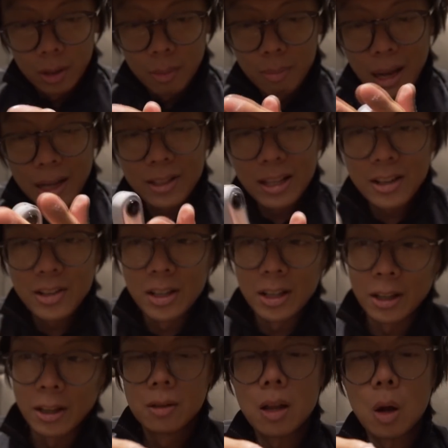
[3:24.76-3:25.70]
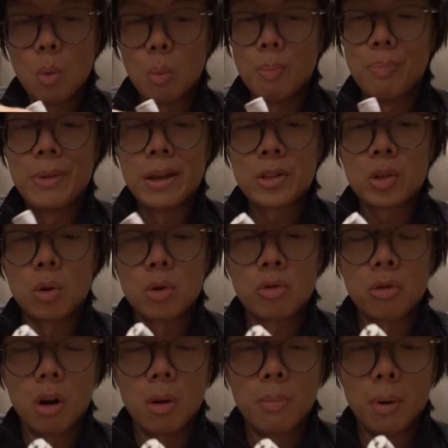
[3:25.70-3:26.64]
Magnetic. Oh, that's got a
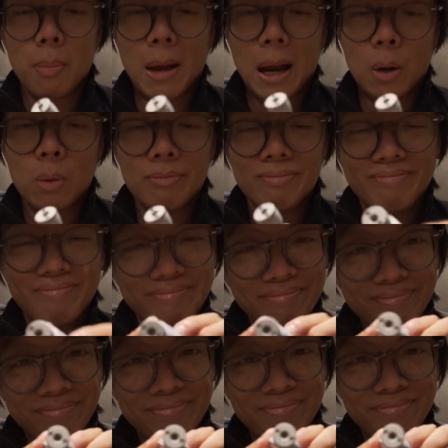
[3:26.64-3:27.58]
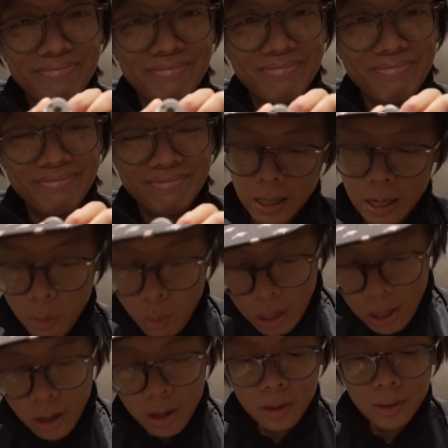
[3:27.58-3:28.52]
tripod mount. Here
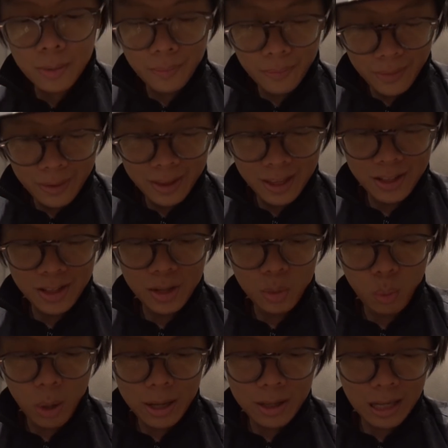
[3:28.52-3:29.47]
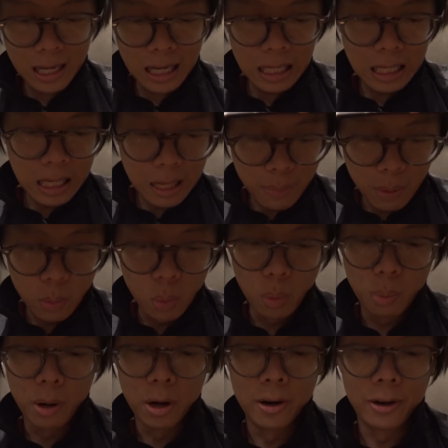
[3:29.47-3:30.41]
we are. This is where the
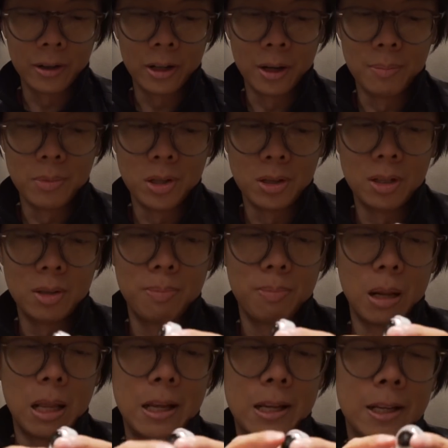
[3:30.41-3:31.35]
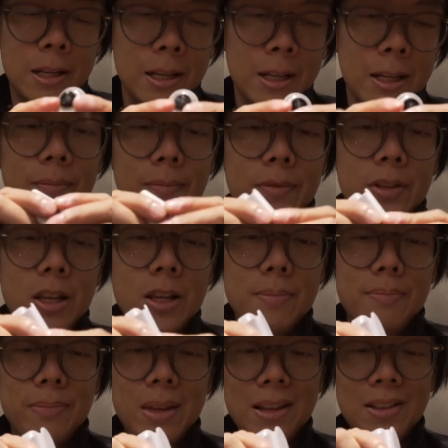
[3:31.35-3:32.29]
clippable part comes into play. See,
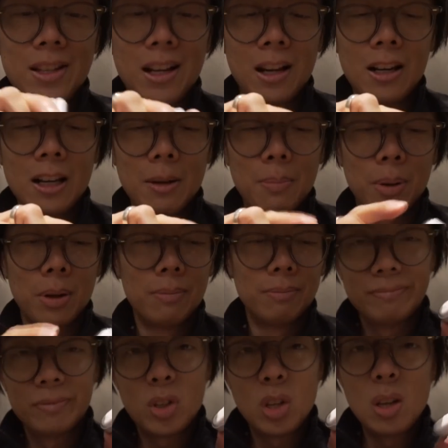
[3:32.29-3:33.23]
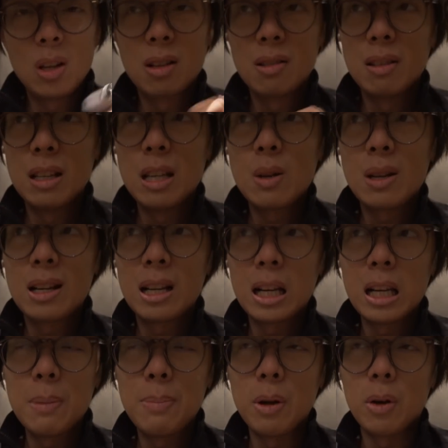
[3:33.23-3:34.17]
that's the clip. So you can
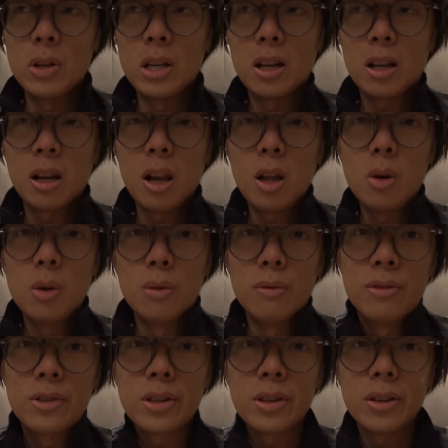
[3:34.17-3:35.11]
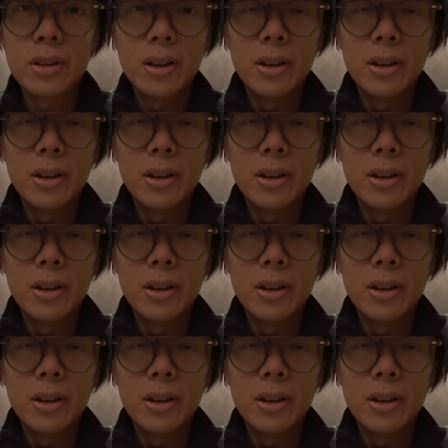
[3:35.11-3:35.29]
clip it on your clothes.